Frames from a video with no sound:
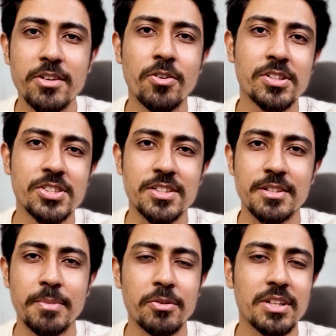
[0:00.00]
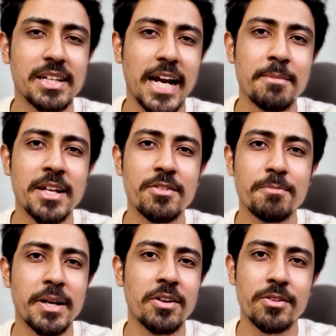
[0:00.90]
conscious about the time that you
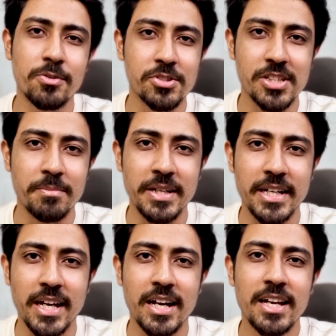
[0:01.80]
spend on social media.